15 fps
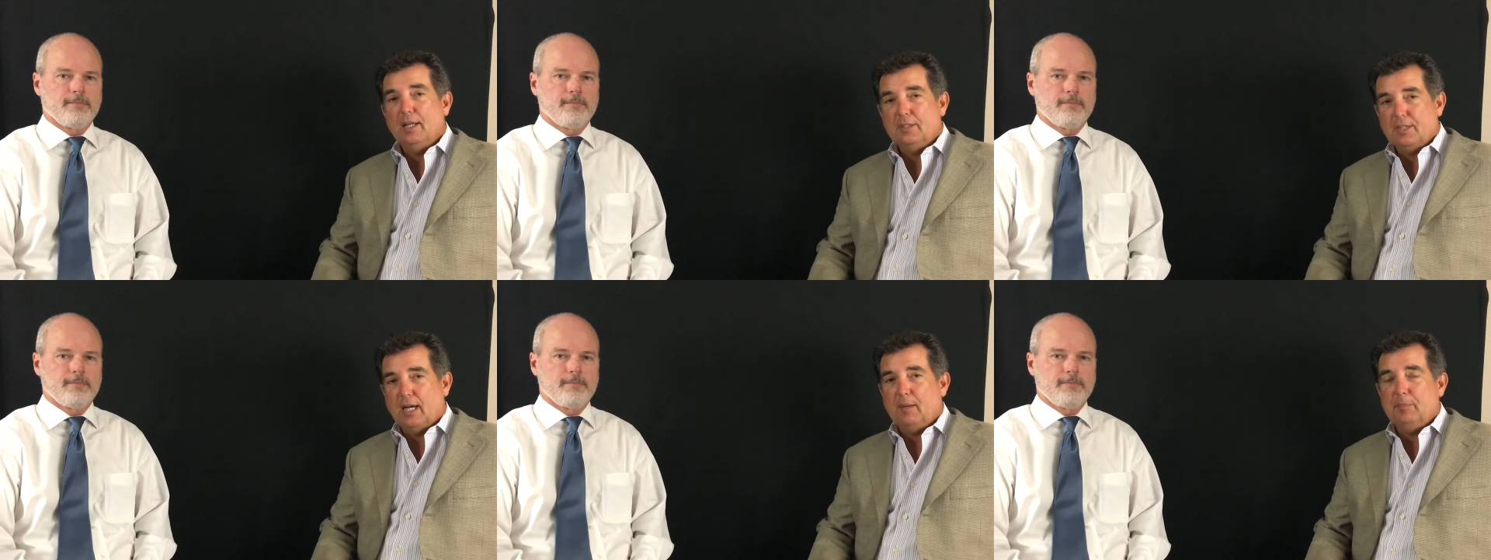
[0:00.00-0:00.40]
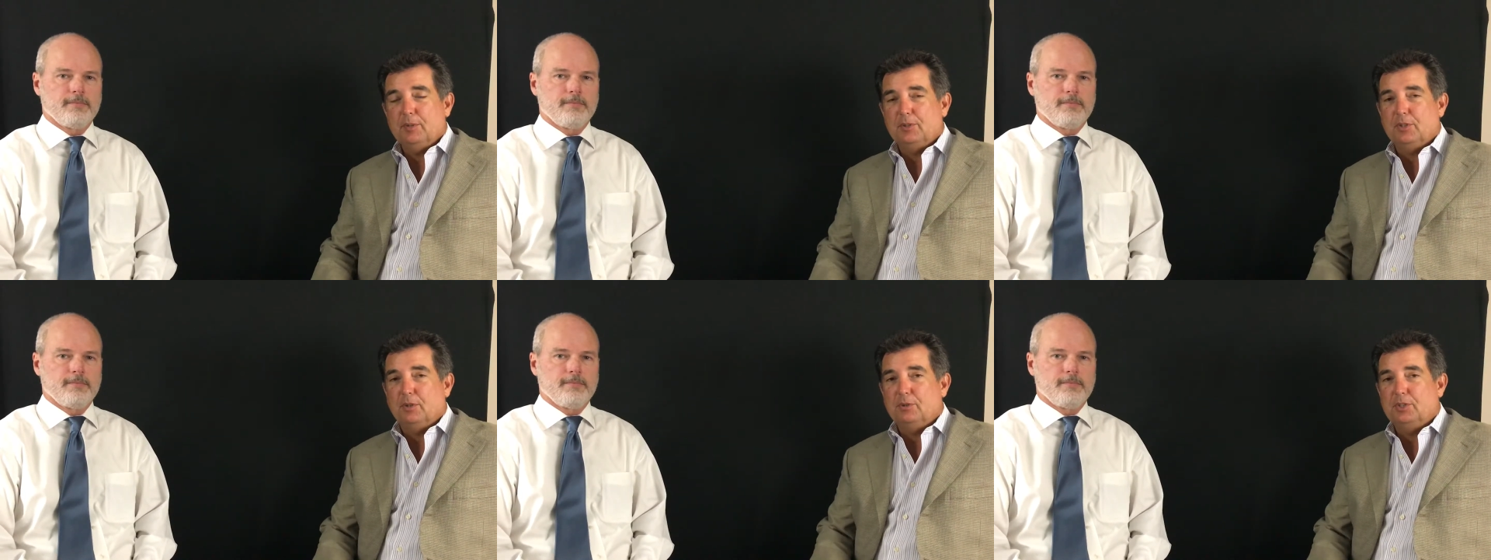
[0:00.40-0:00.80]
Speaker 1: top
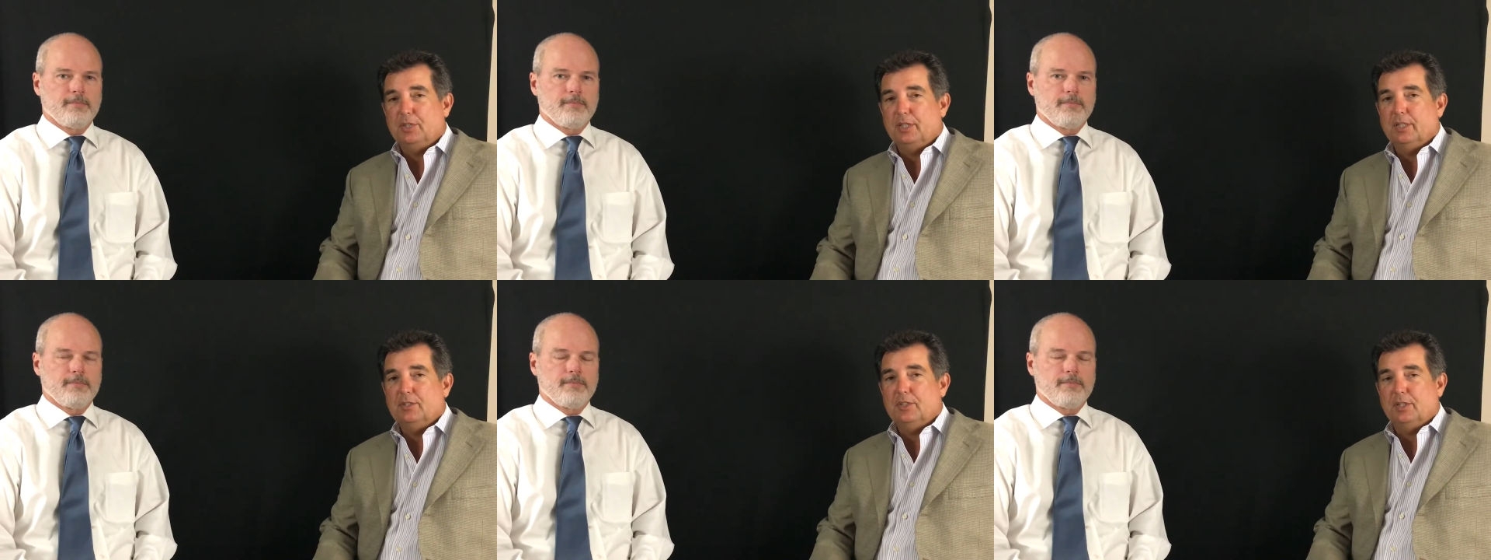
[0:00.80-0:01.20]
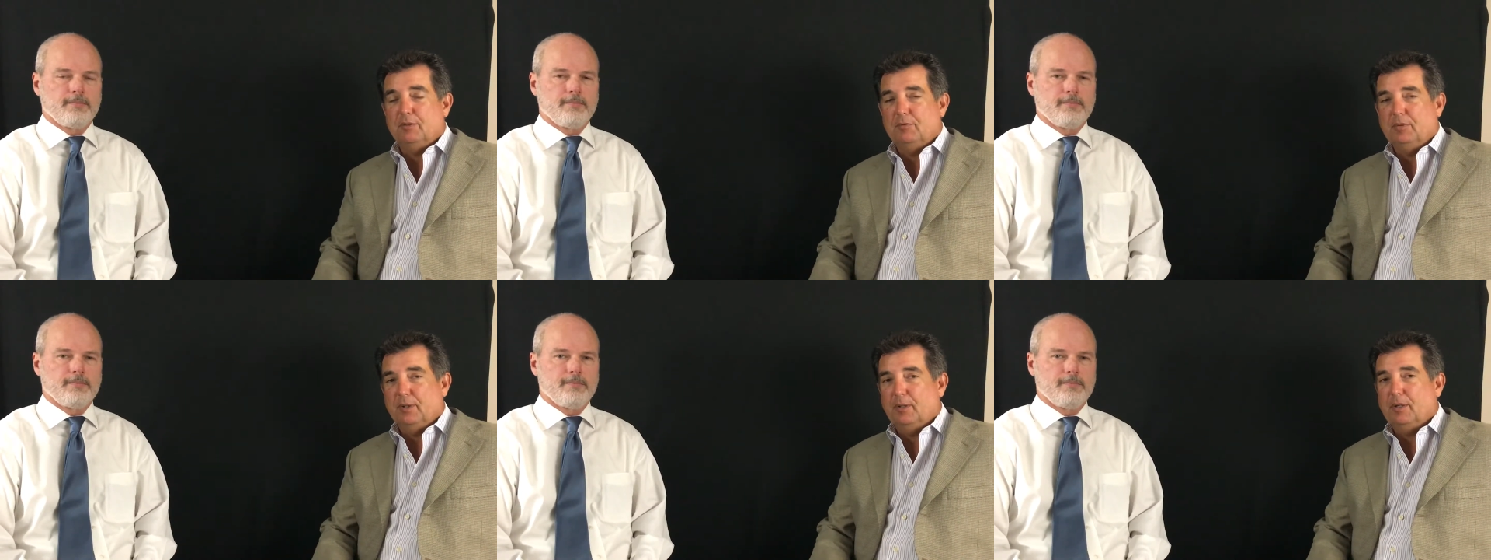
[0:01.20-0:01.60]
associates in
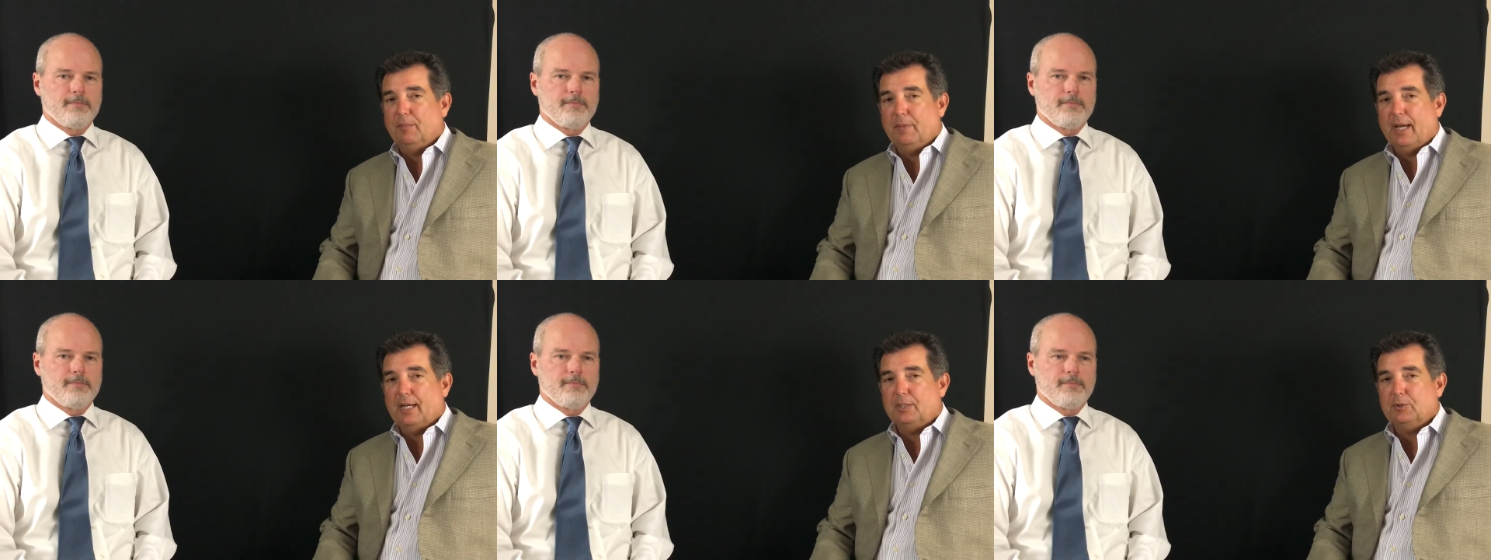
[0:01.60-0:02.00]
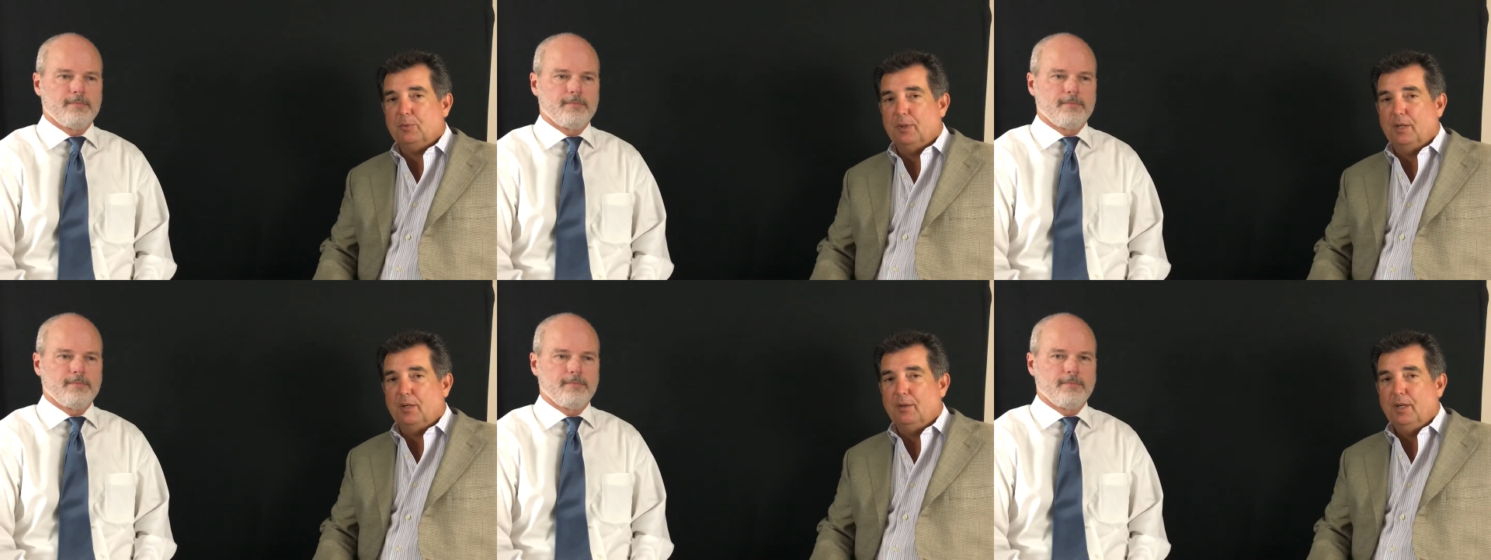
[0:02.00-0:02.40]
Phillip
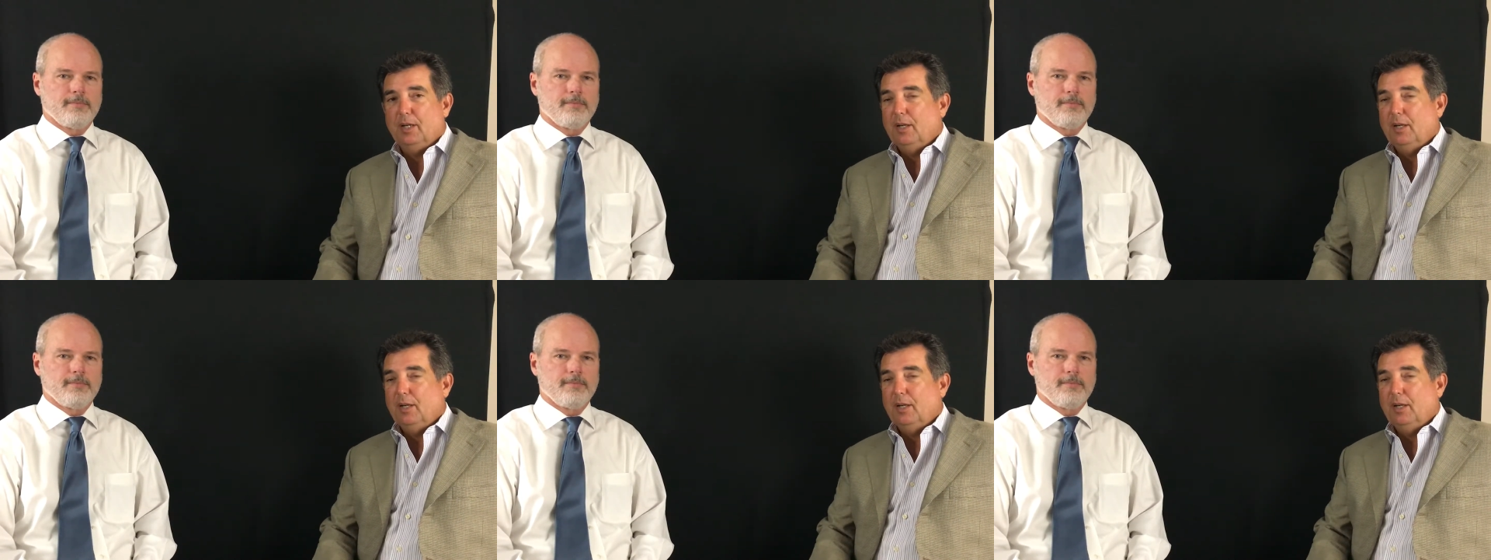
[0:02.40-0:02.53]
Maxwell.